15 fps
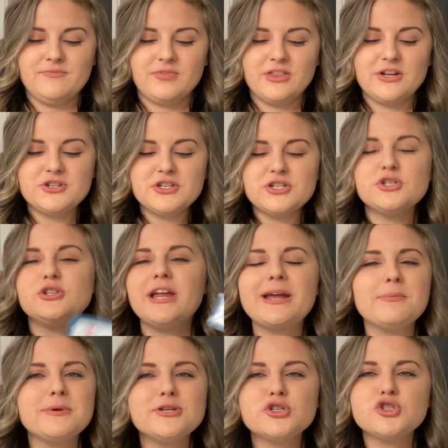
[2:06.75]
they're just, they can
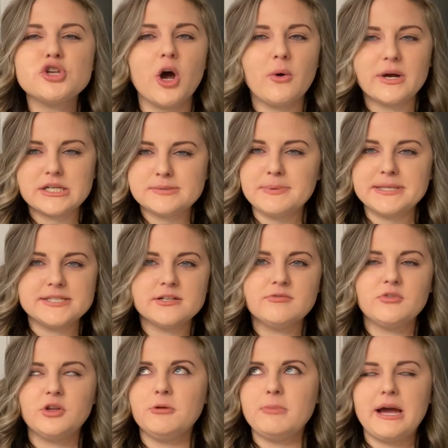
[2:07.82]
be so expensive
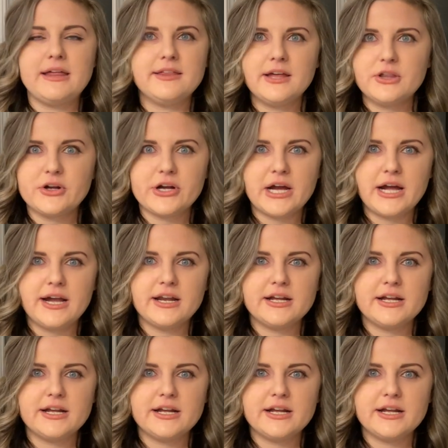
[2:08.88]
when you buy the other kind.